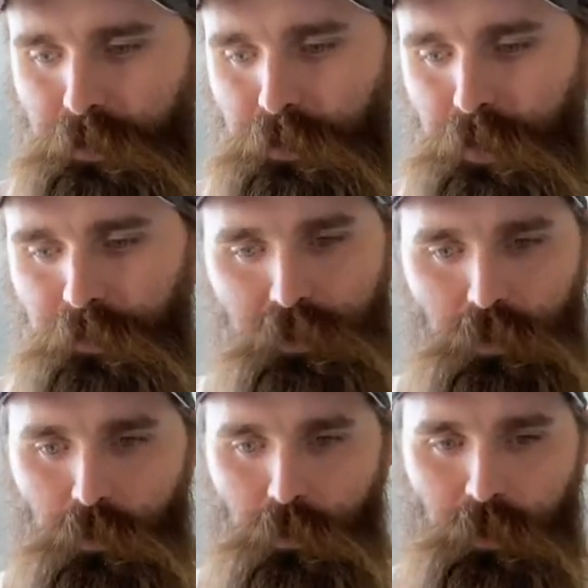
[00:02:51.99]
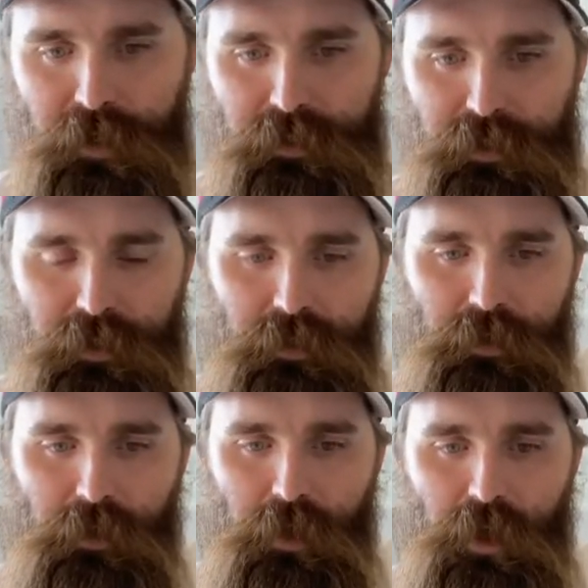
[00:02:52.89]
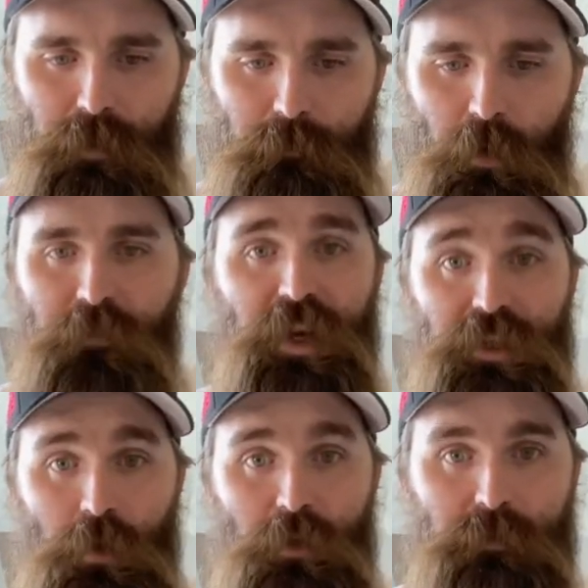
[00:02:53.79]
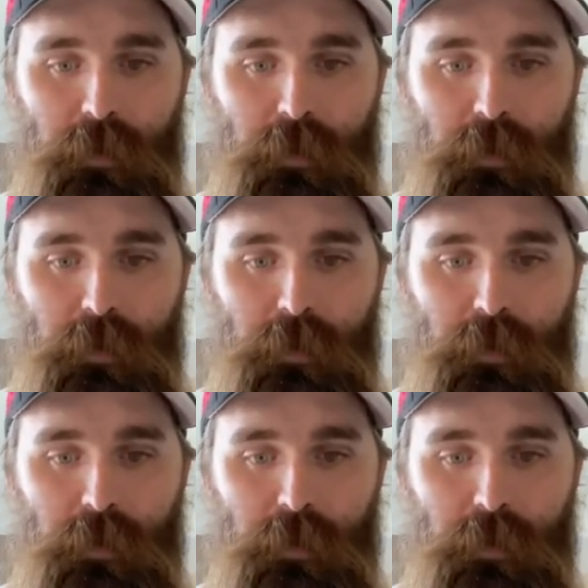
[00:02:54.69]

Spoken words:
Nothing too crazy. I don't know if you guys noticed,